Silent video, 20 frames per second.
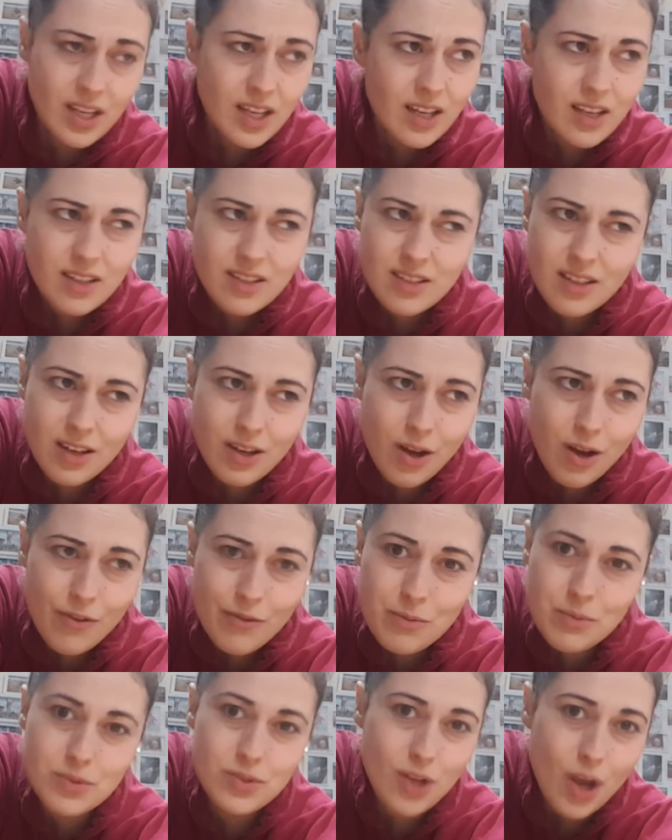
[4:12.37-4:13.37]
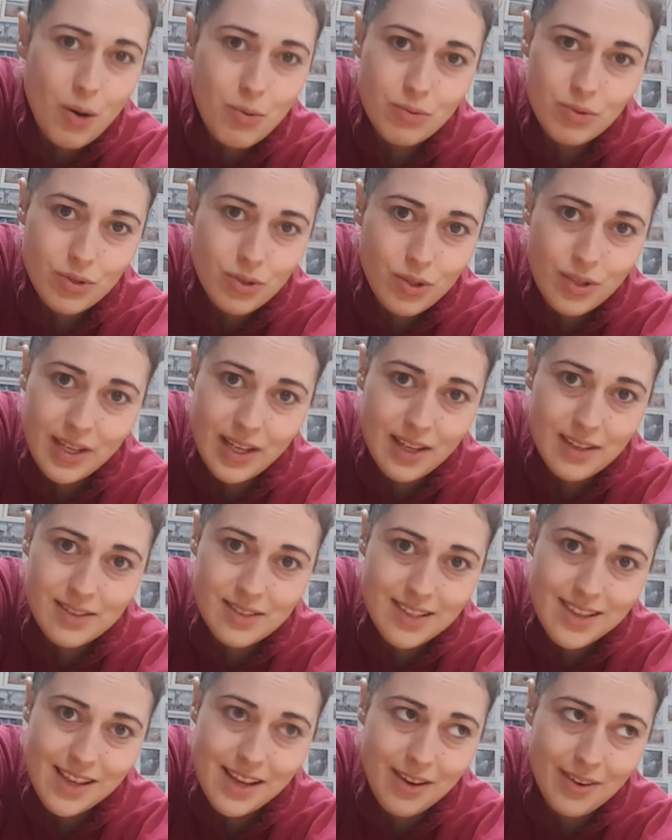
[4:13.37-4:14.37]
because a lot of them don't look it, do
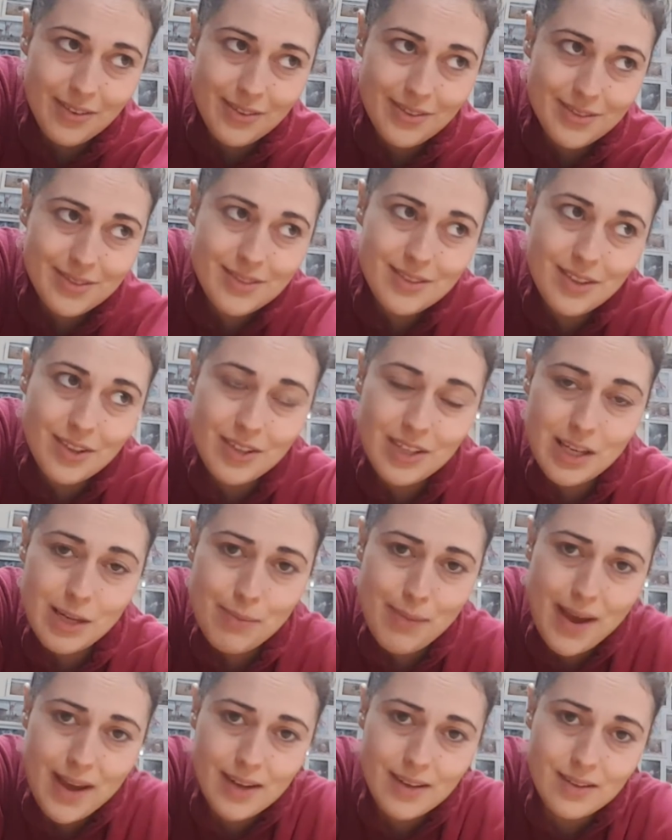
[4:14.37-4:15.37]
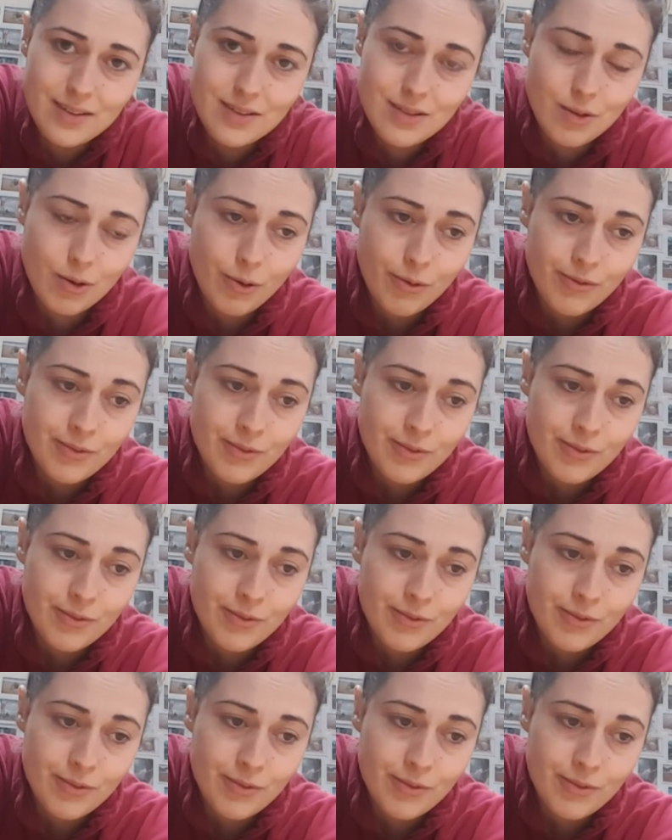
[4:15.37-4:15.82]
they, on eBay and stuff.